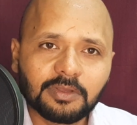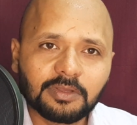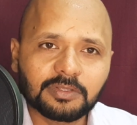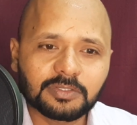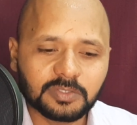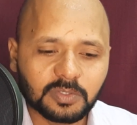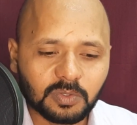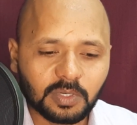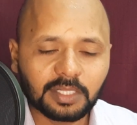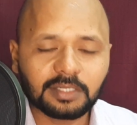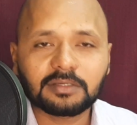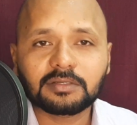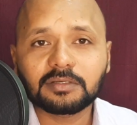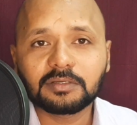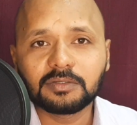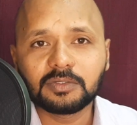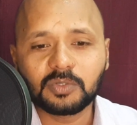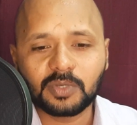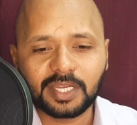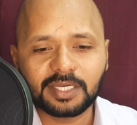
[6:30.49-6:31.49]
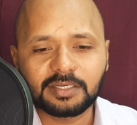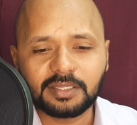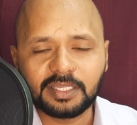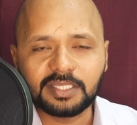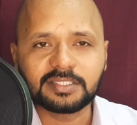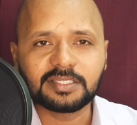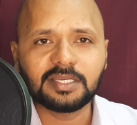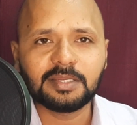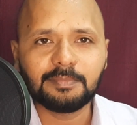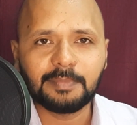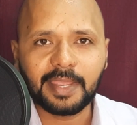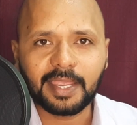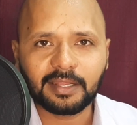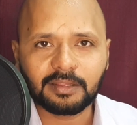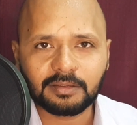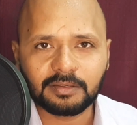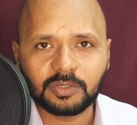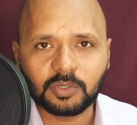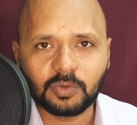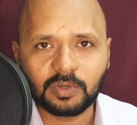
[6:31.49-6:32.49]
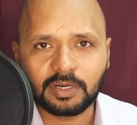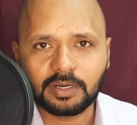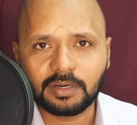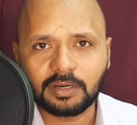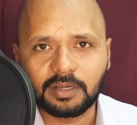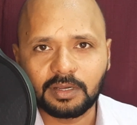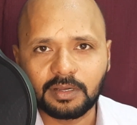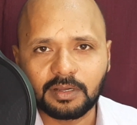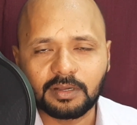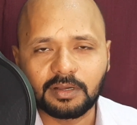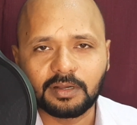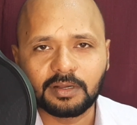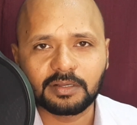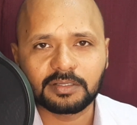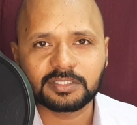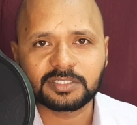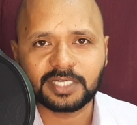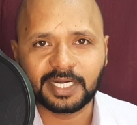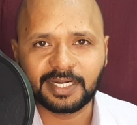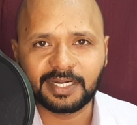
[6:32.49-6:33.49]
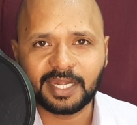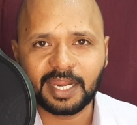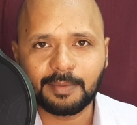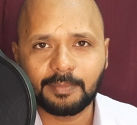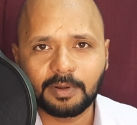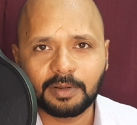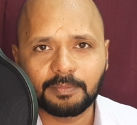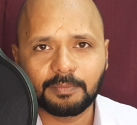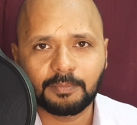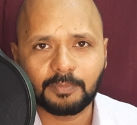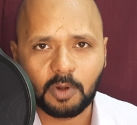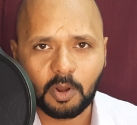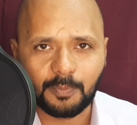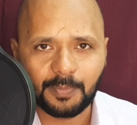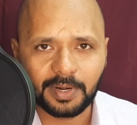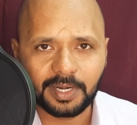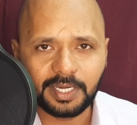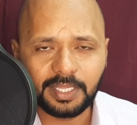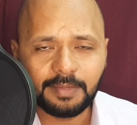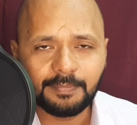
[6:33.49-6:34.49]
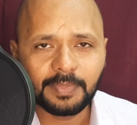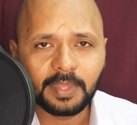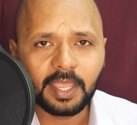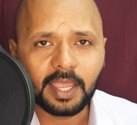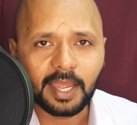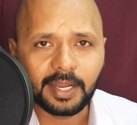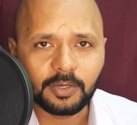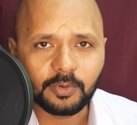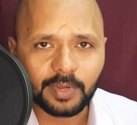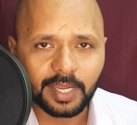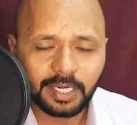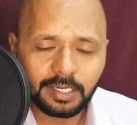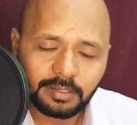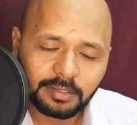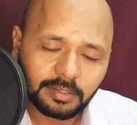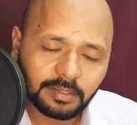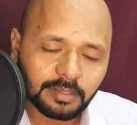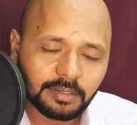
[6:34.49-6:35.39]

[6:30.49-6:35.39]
so that you can easily make your study table properly, and you can